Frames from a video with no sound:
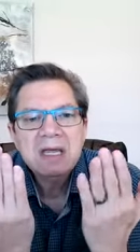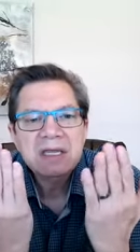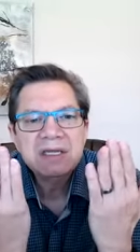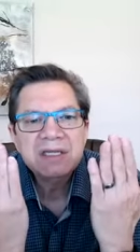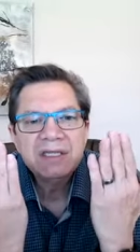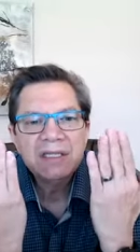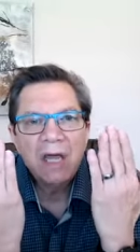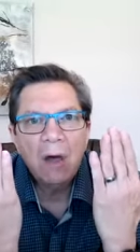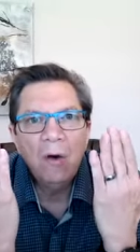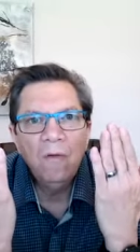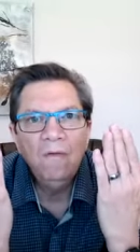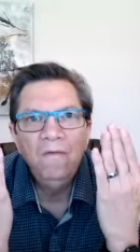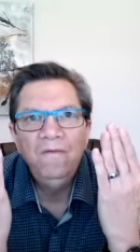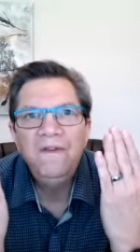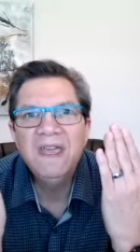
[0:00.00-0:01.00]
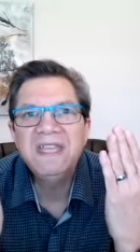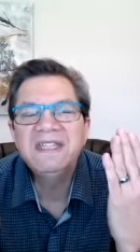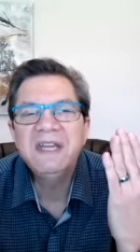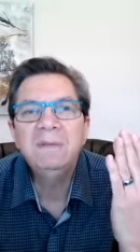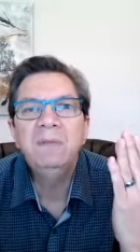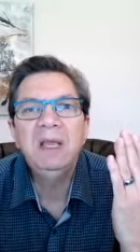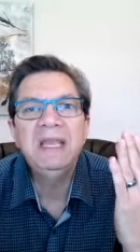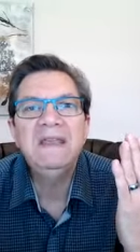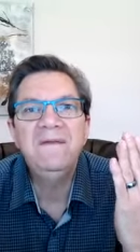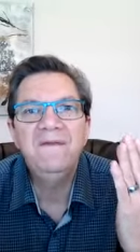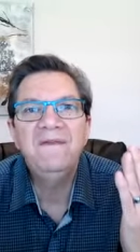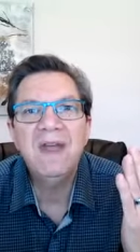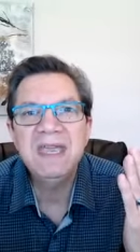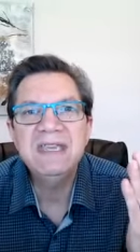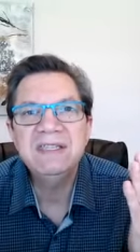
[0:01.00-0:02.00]
so visibly
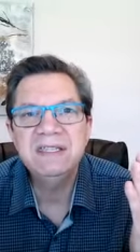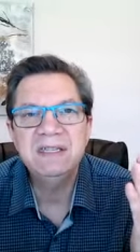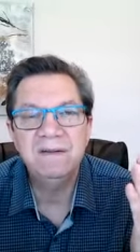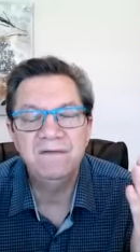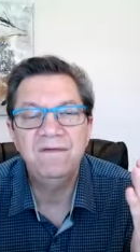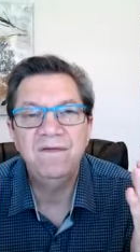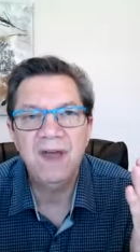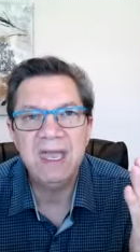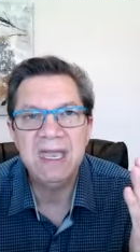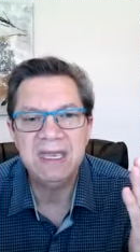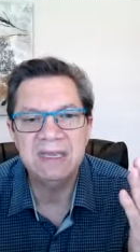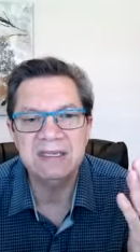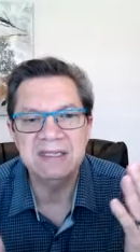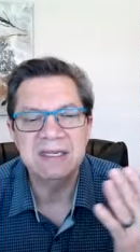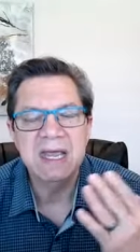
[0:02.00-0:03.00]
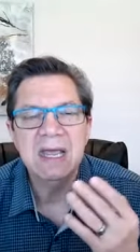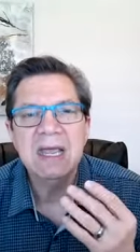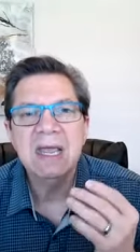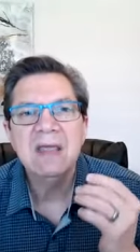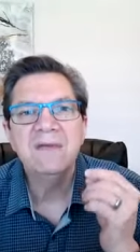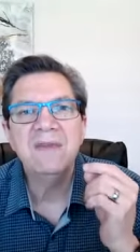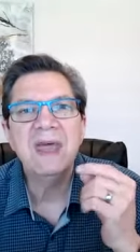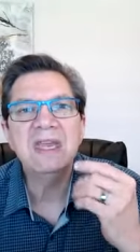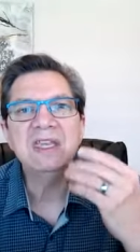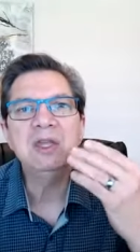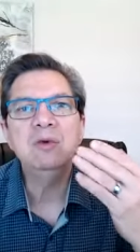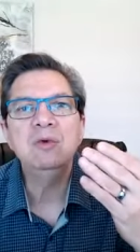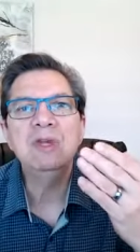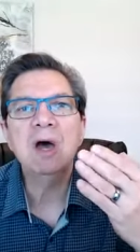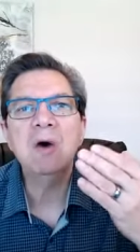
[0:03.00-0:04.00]
face to face that
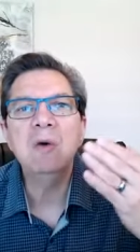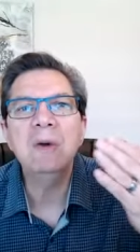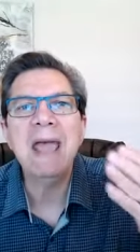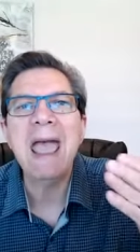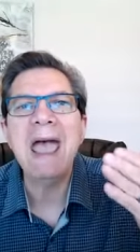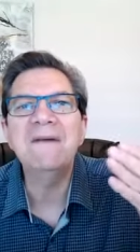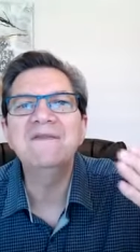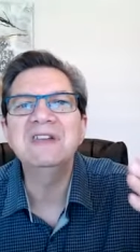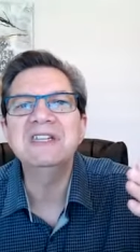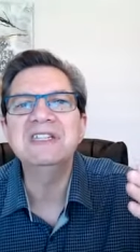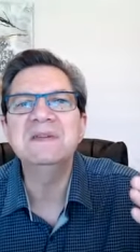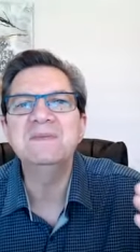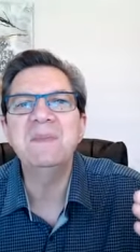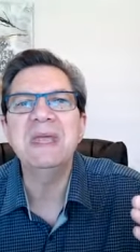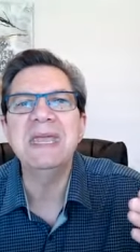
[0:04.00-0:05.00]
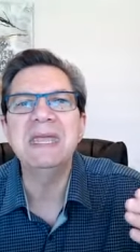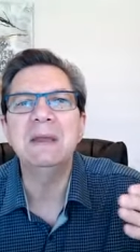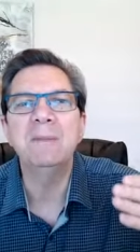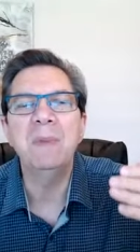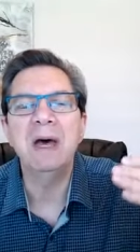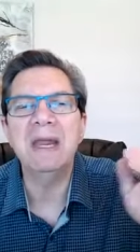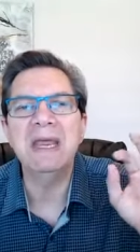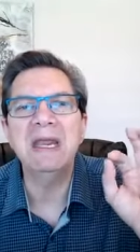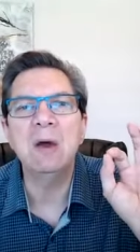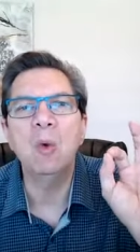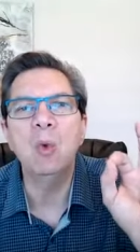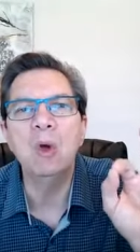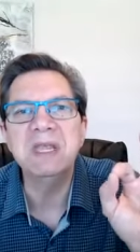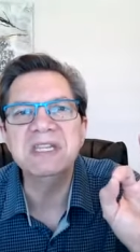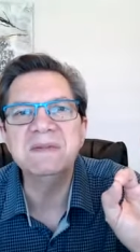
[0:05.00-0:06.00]
you don't have to speak but in a
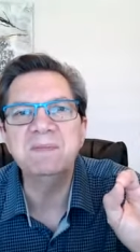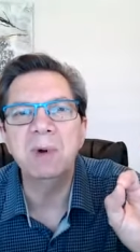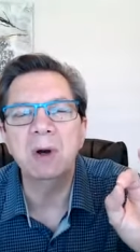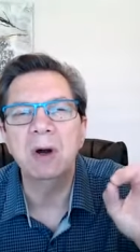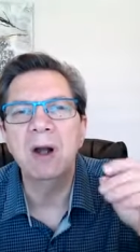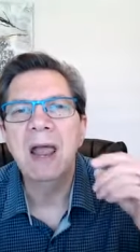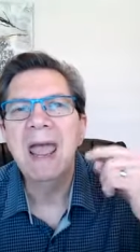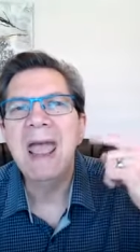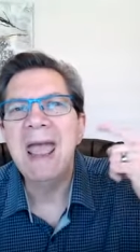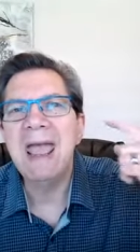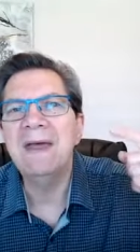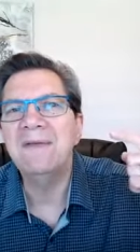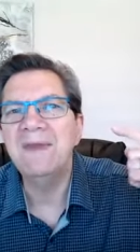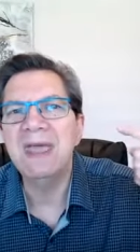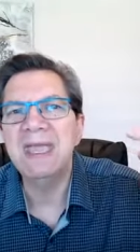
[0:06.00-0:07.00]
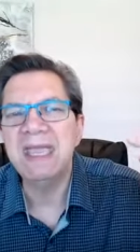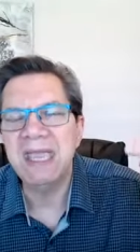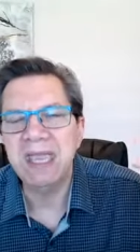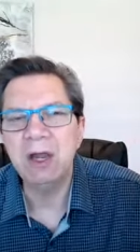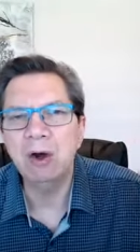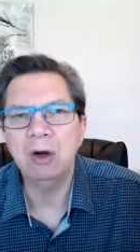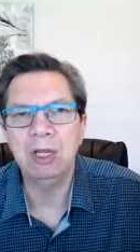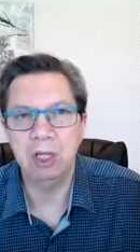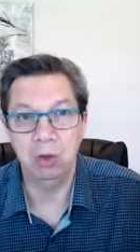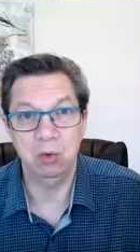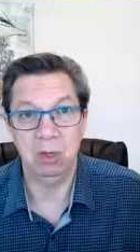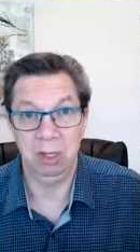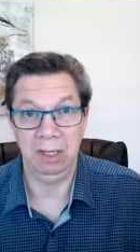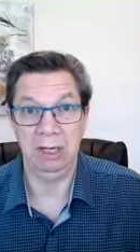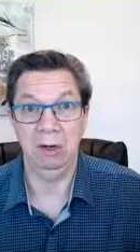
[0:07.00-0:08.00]
whisper and they hear you
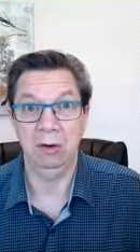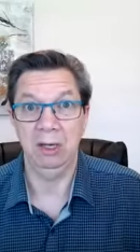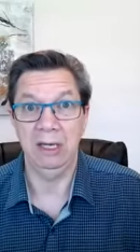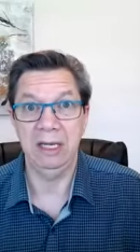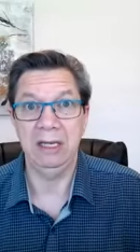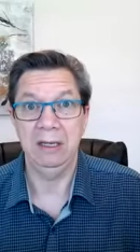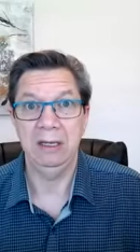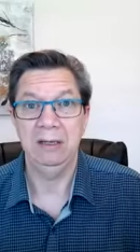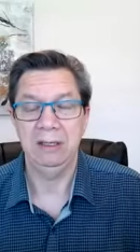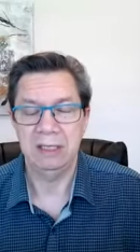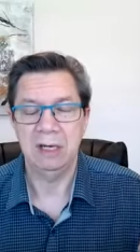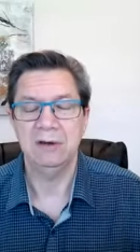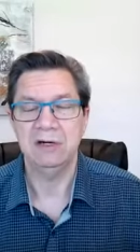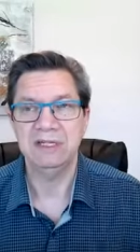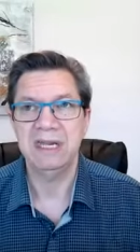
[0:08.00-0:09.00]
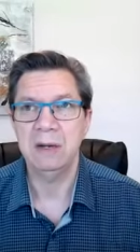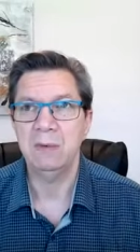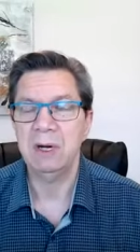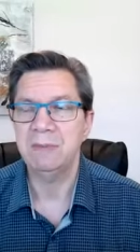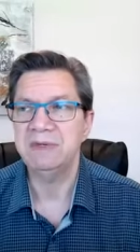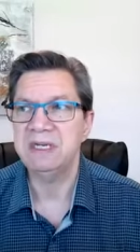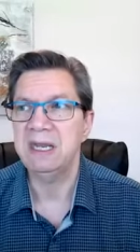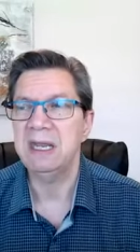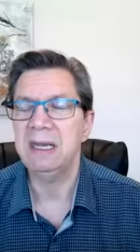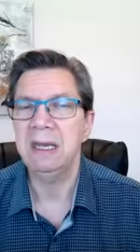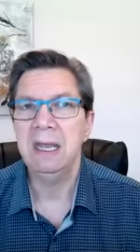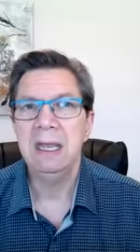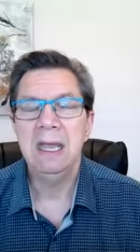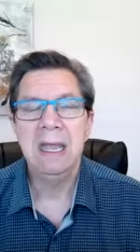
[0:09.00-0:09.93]
clearly do you understand what I'm saying